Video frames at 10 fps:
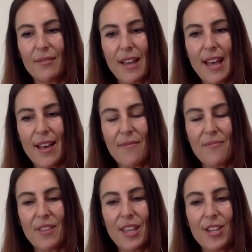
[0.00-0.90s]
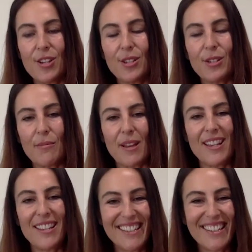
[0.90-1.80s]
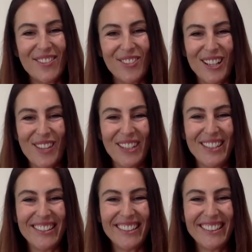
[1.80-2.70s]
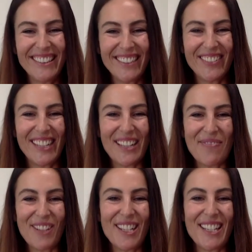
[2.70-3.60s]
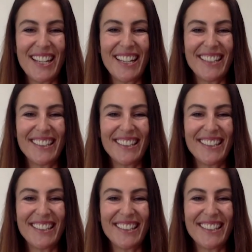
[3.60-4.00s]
Um, thank you so much for coming on. I really You're appreciate it.